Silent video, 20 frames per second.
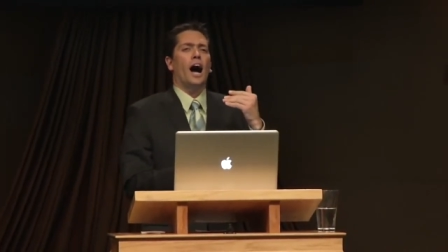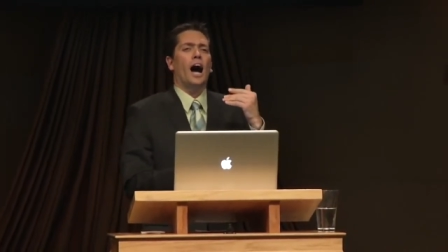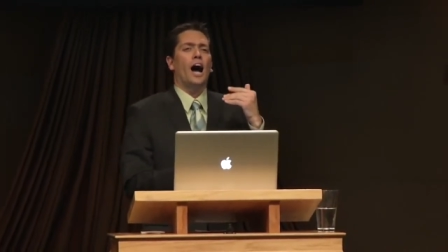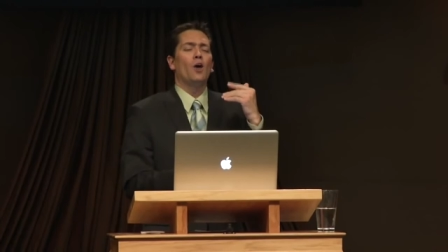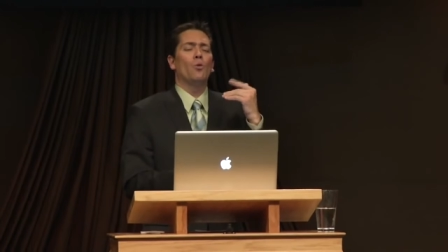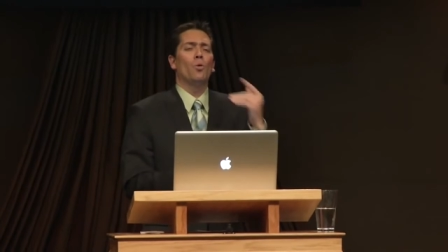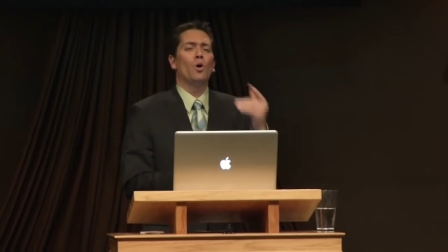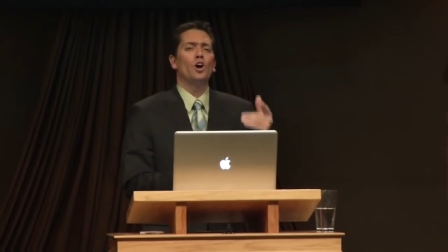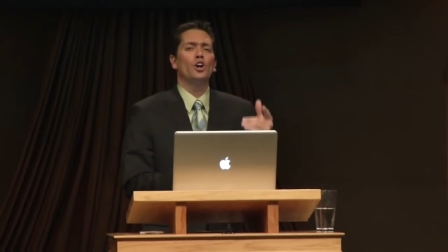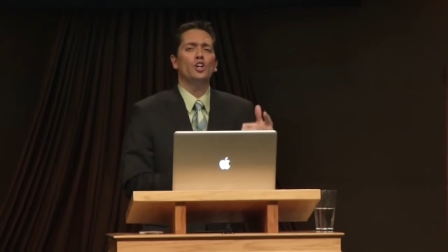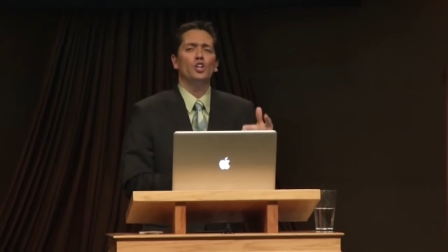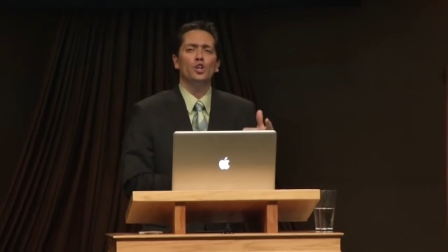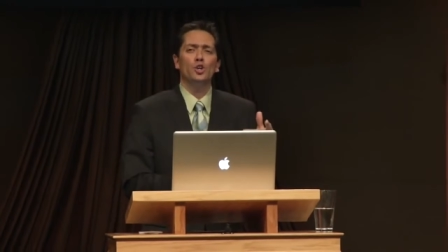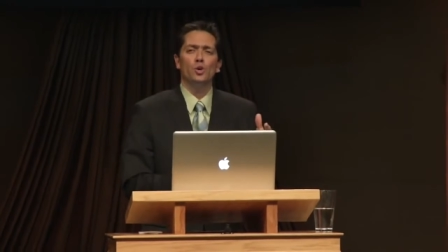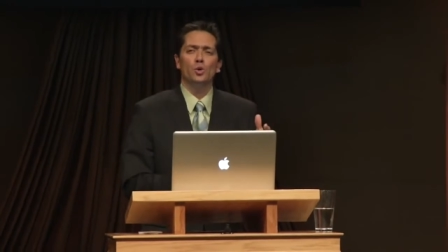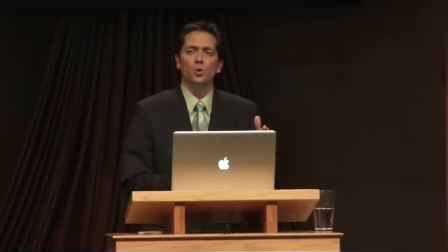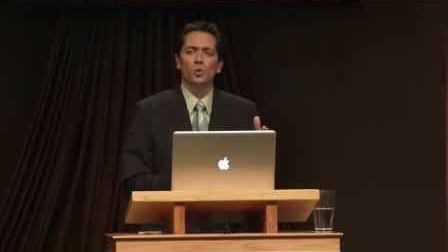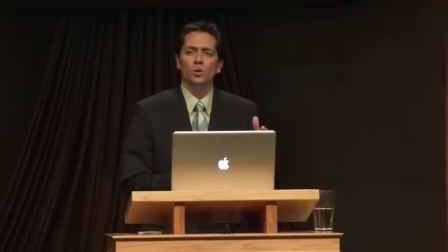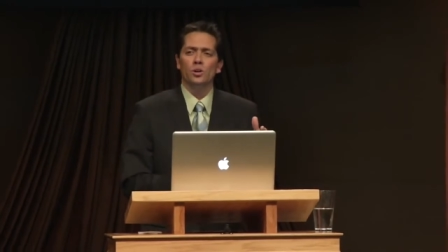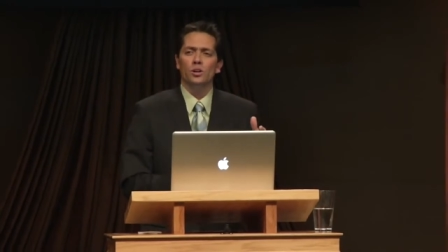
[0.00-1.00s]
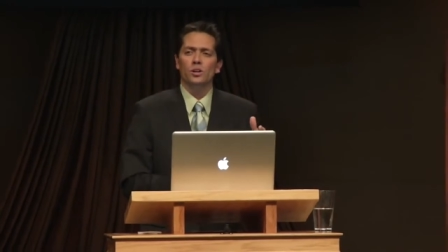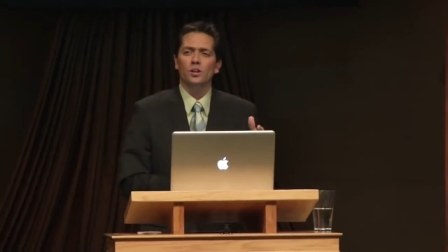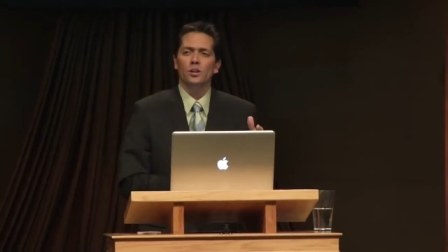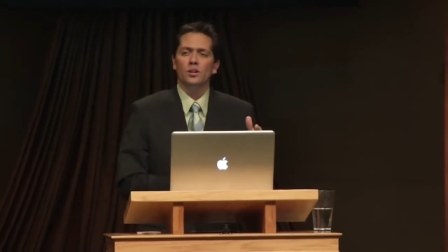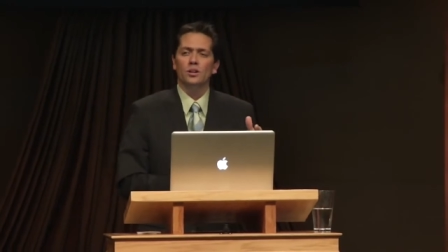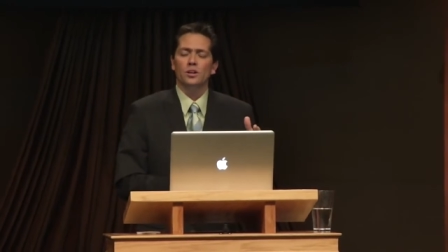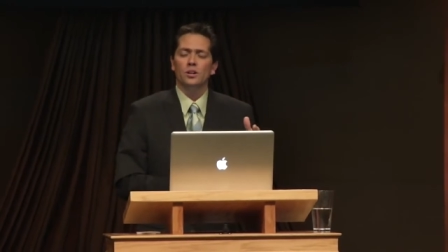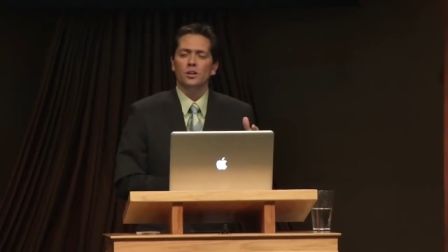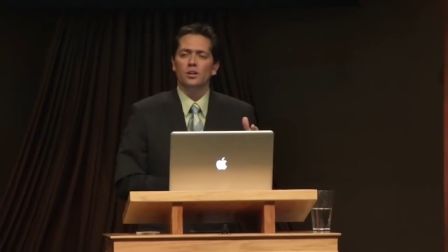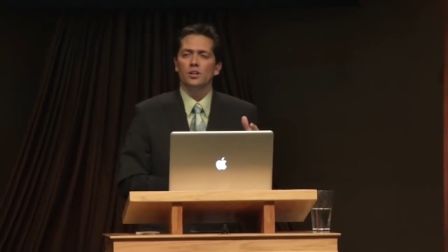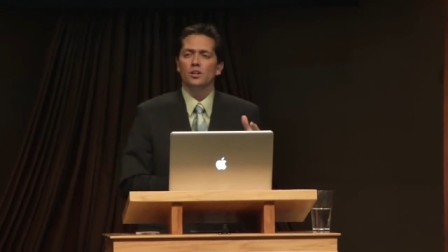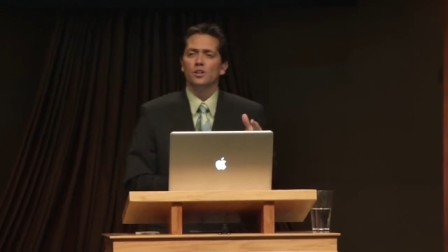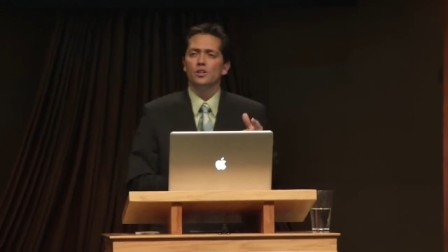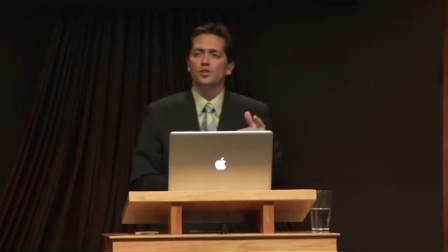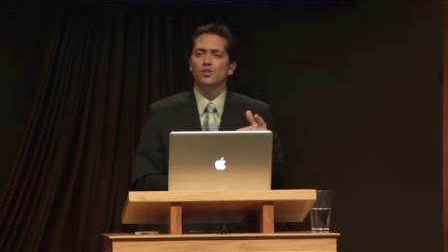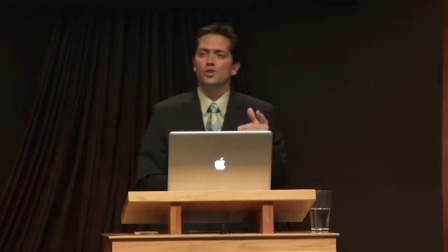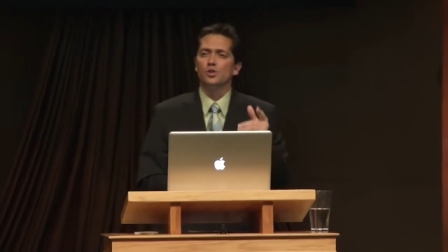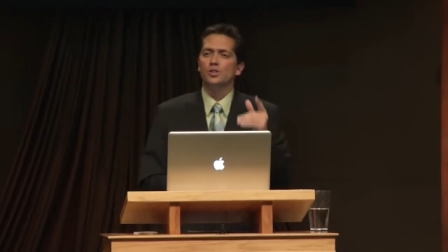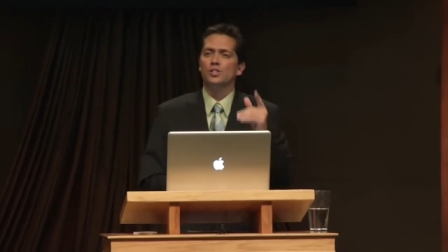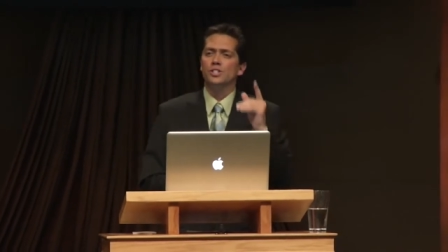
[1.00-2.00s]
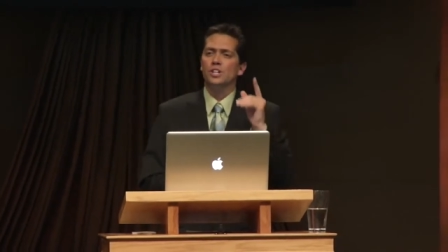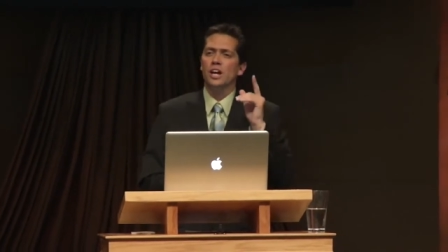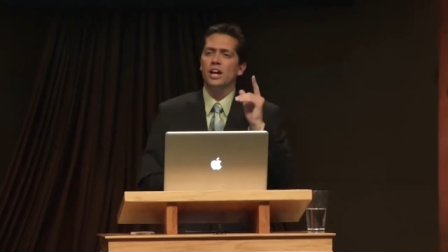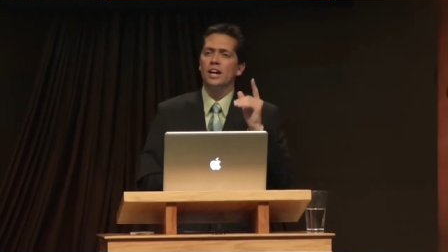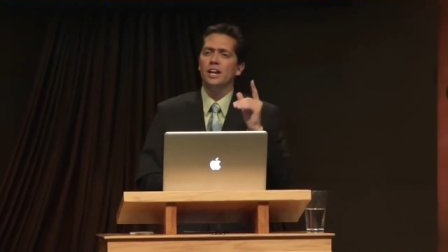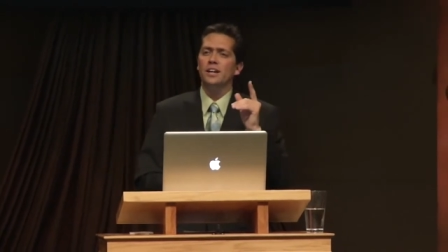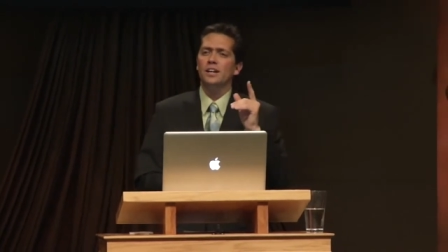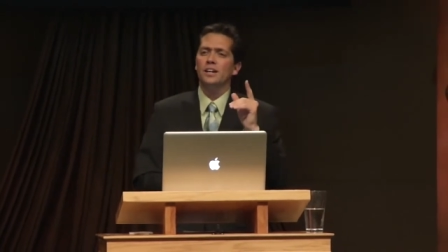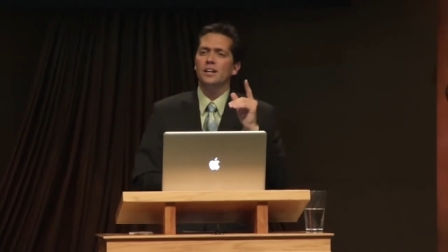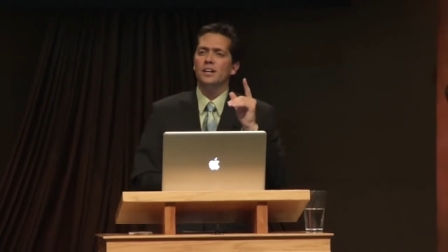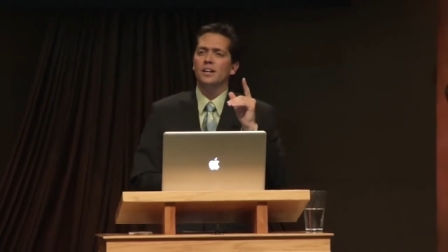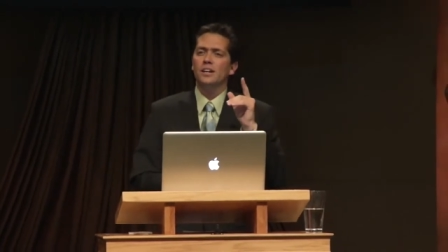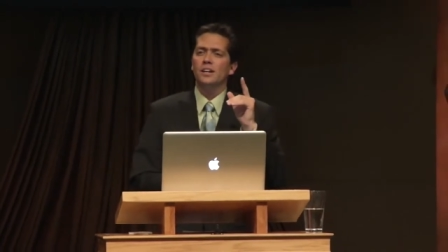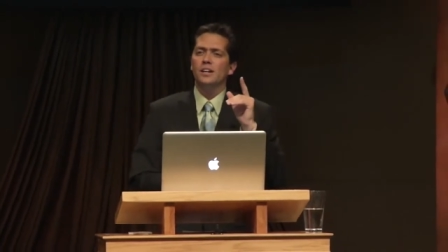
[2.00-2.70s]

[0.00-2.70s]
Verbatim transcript: I want you to take